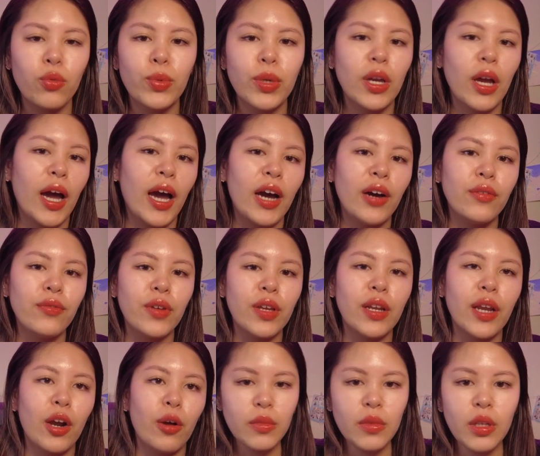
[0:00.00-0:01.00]
We have
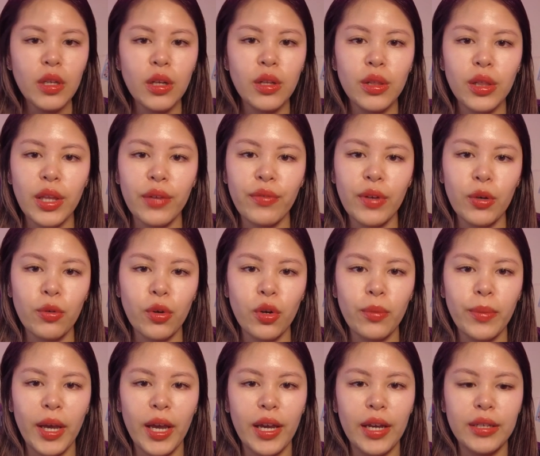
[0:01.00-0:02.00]
in our living
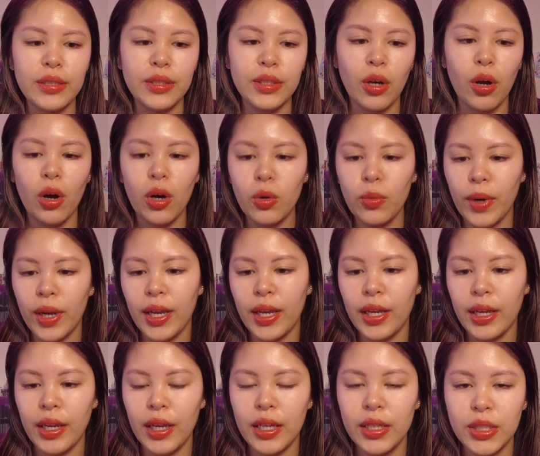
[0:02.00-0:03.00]
room and
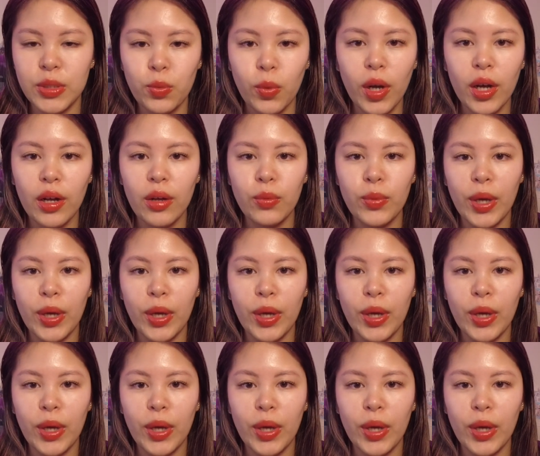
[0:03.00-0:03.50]
hallway as well,